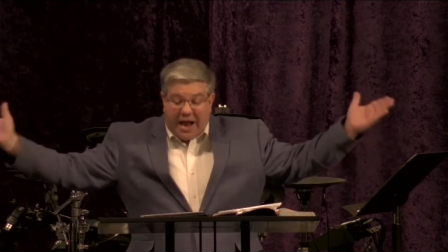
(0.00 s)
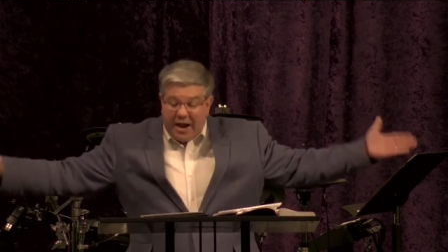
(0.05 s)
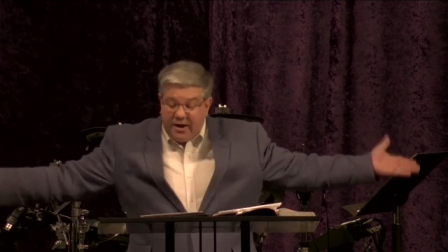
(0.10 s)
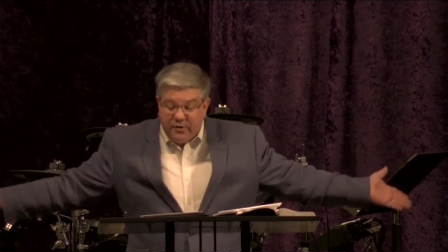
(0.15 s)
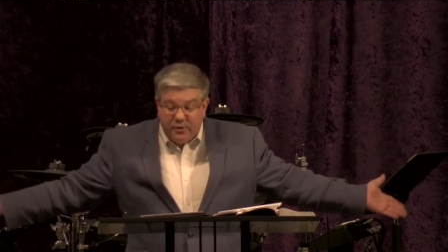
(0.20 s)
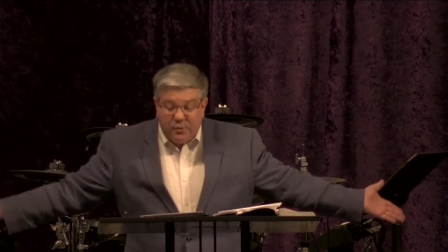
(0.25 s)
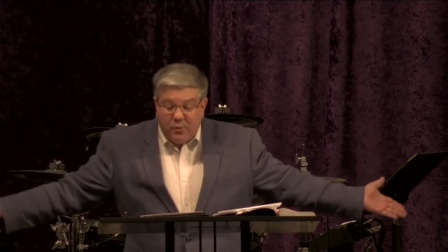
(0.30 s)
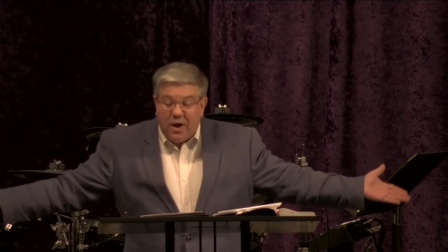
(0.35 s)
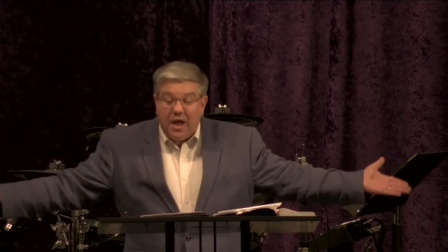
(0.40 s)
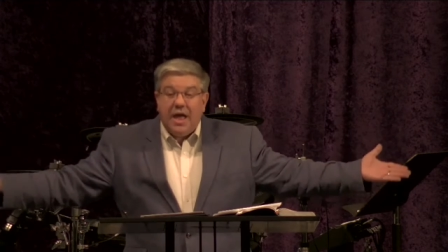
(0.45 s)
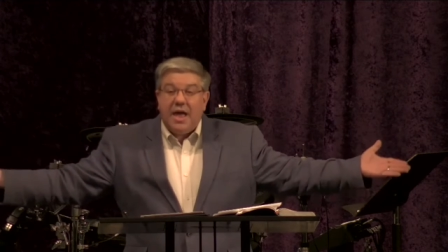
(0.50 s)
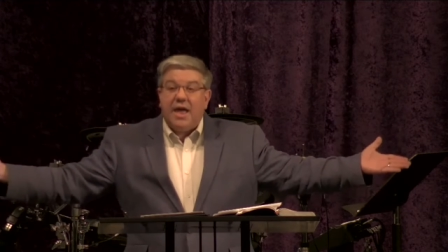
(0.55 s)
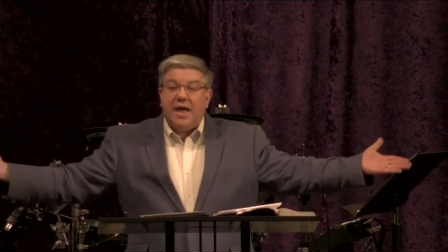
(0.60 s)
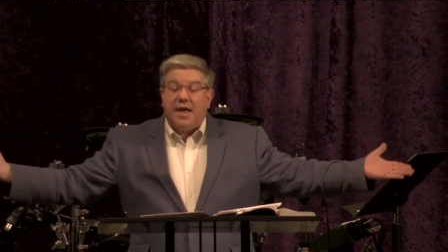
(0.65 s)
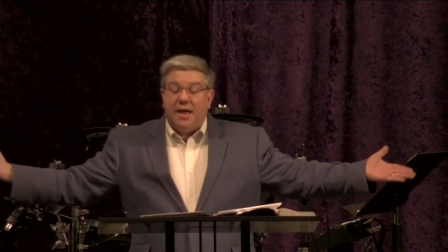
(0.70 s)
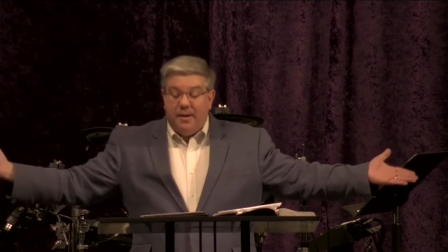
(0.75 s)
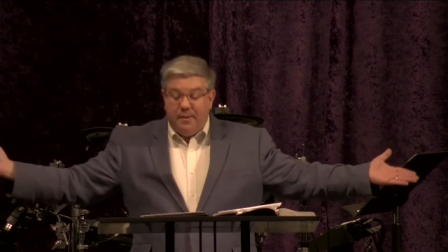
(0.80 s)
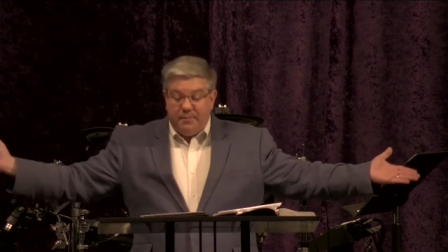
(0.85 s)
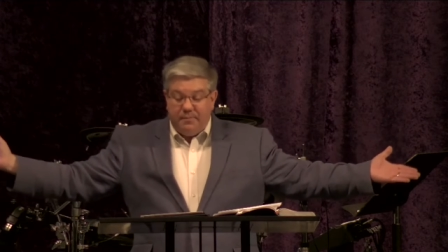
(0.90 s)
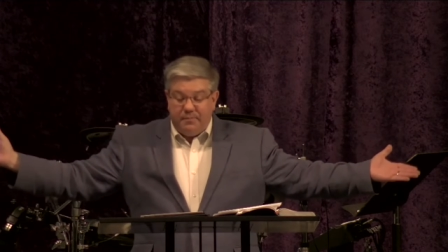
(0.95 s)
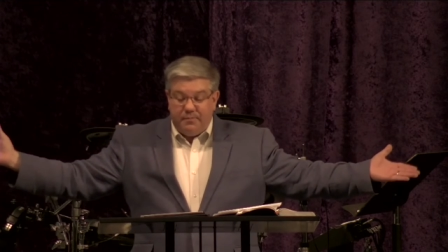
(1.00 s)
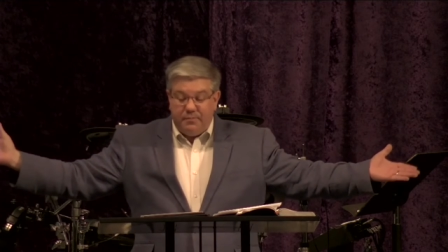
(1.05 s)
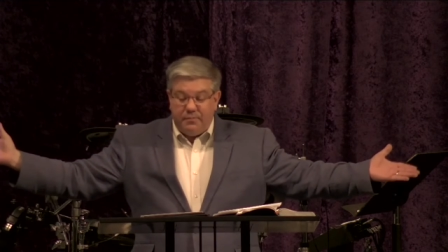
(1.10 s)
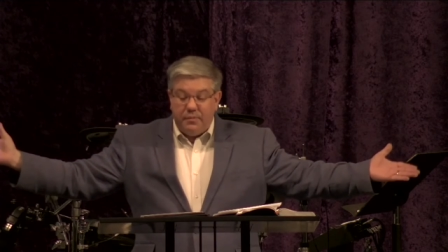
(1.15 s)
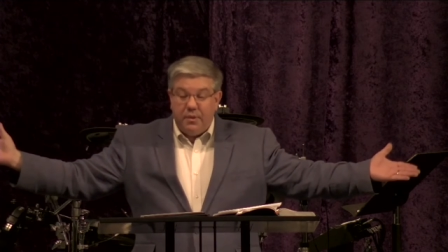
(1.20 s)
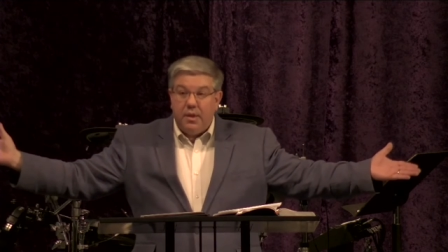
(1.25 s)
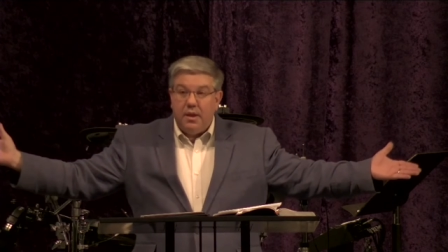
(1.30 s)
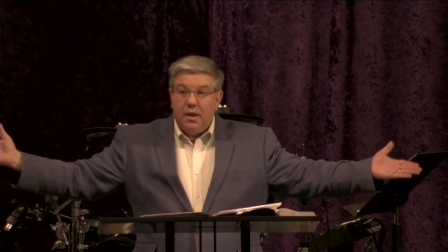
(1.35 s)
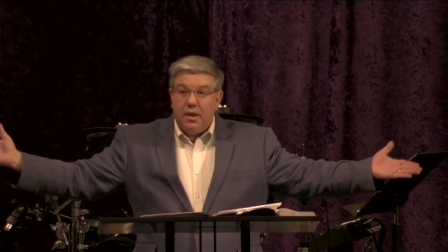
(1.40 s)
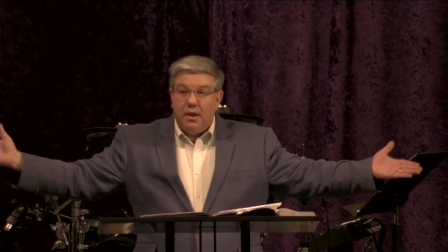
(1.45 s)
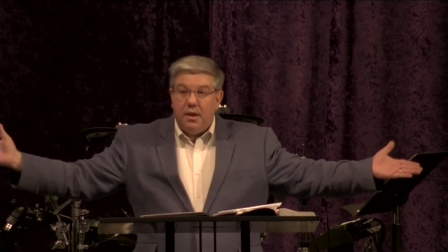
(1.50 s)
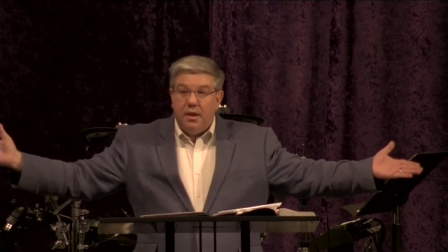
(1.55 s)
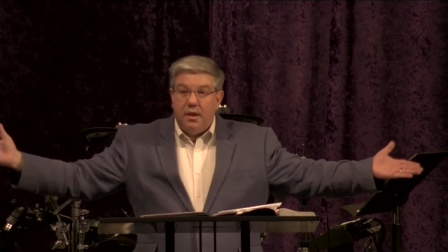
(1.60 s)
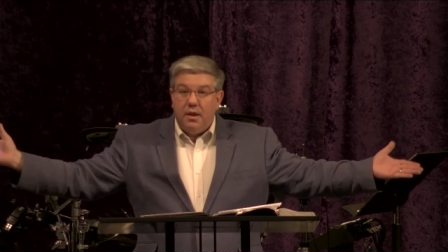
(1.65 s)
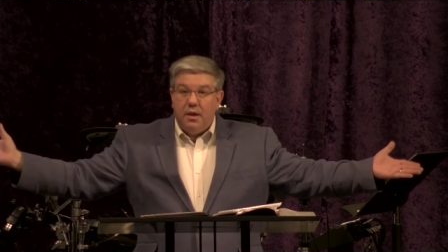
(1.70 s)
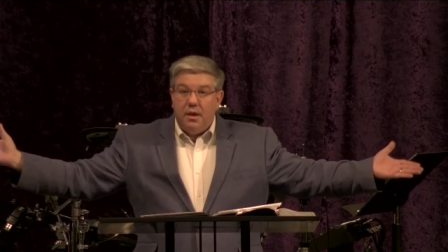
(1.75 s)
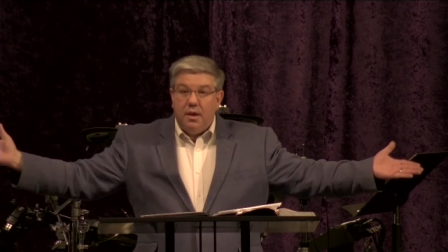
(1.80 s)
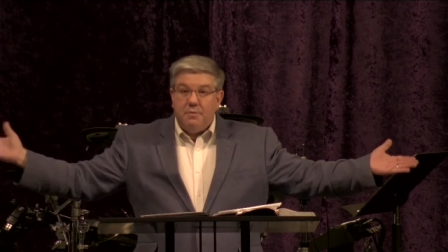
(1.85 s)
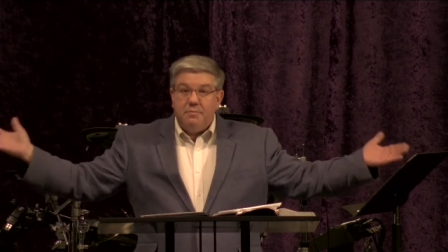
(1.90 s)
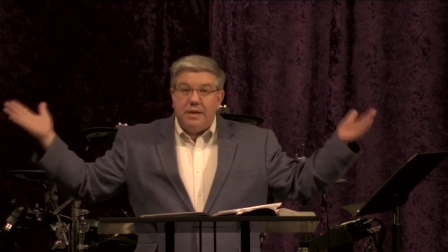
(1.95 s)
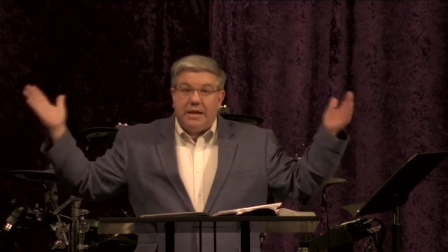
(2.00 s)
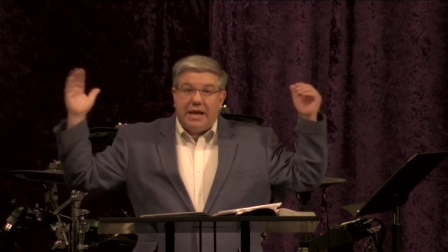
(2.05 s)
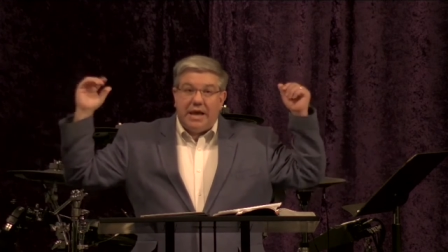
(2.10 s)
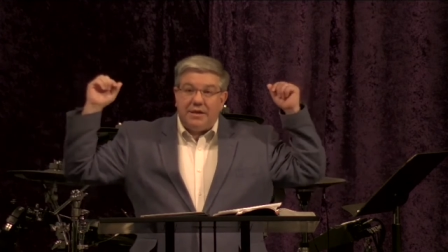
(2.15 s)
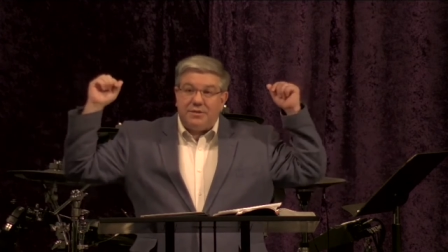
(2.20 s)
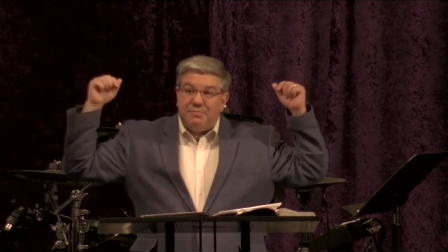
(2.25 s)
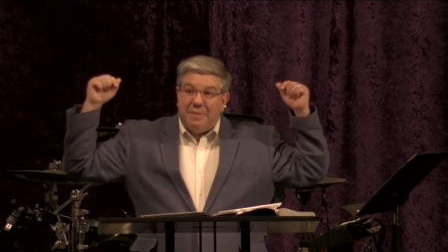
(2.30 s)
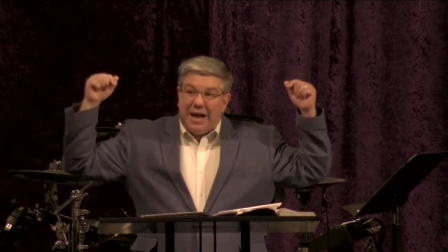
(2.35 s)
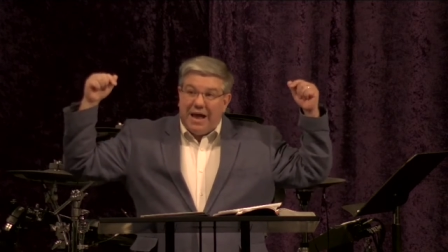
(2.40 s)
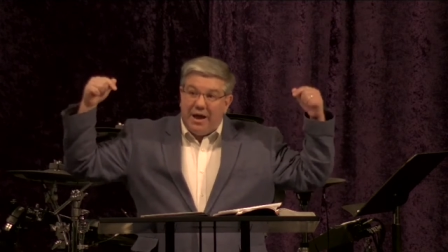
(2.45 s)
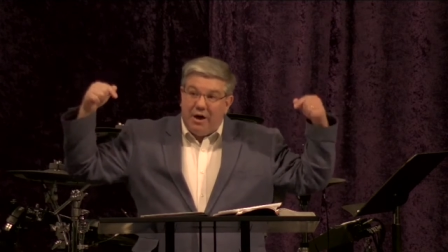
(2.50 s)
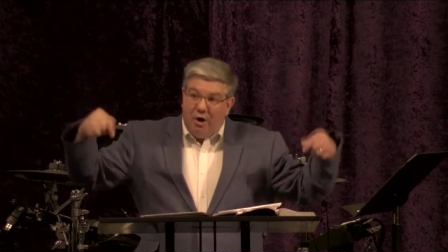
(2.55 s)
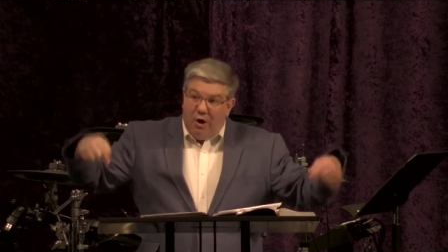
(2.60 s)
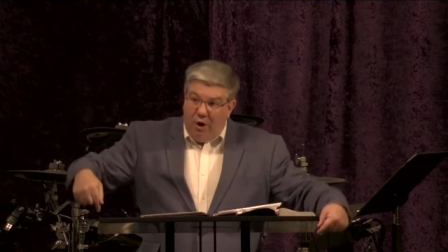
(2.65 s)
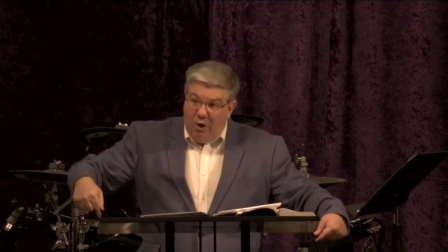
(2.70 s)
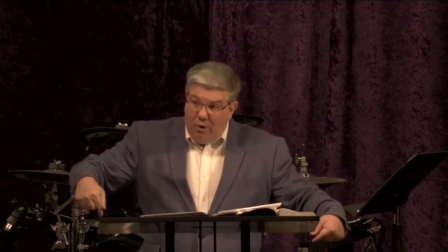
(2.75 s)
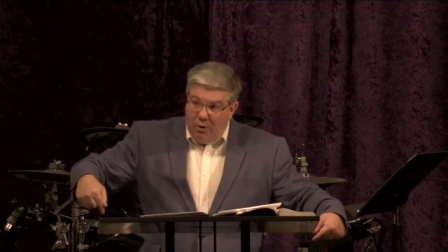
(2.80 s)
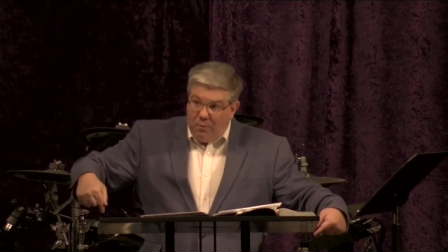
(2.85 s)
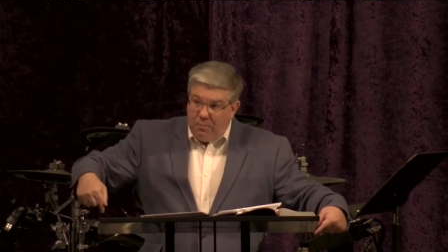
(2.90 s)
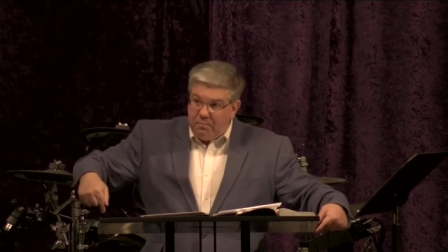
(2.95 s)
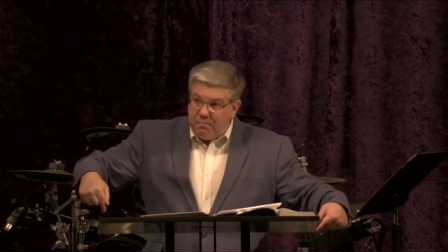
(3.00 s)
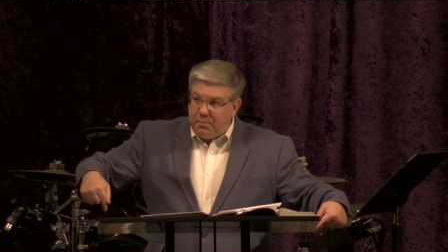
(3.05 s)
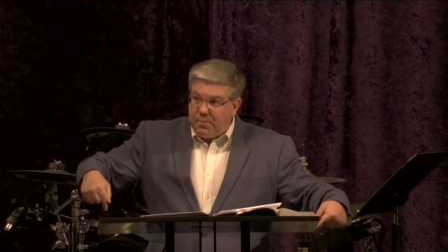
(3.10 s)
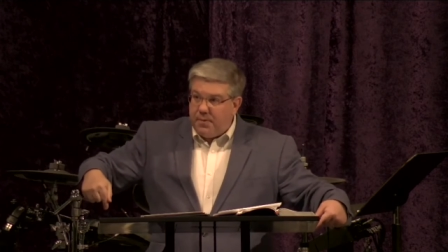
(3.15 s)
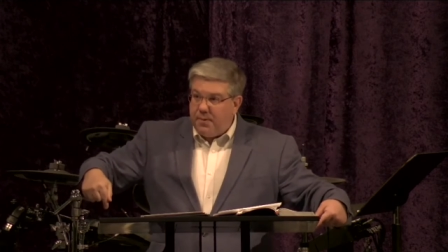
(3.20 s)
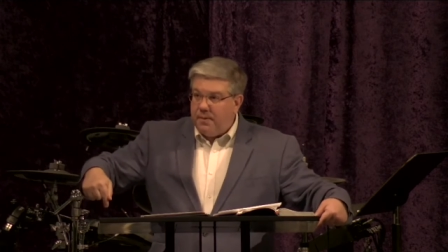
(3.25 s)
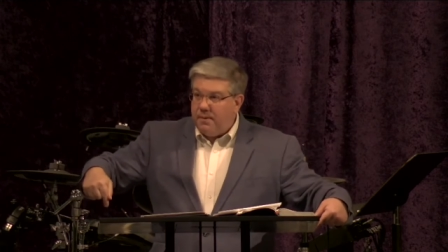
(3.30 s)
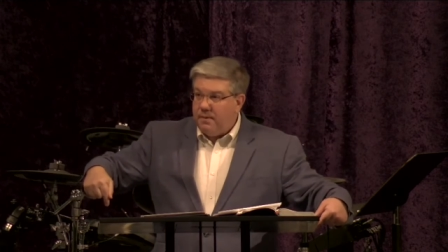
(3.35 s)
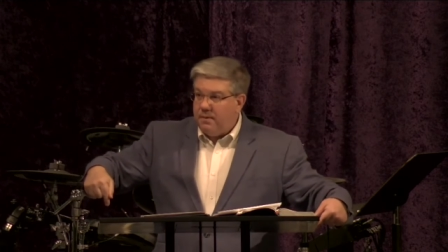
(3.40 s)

either way, because my hope